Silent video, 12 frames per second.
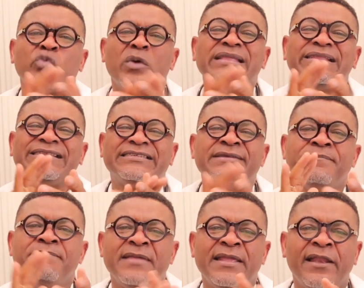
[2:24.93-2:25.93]
20
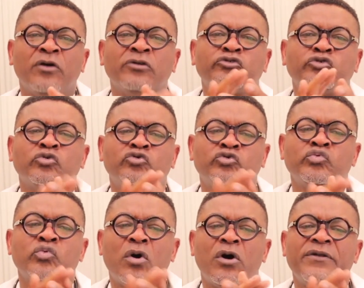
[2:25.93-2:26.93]
million to
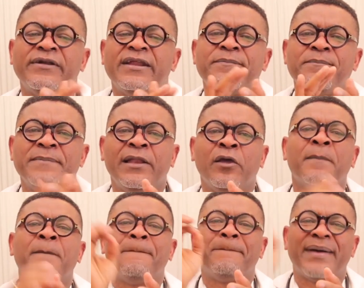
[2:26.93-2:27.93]
200
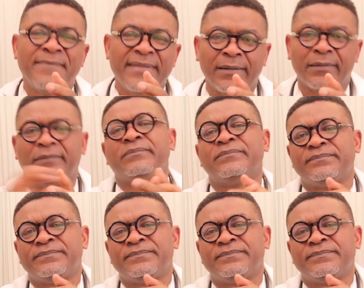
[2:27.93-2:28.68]
million per mil.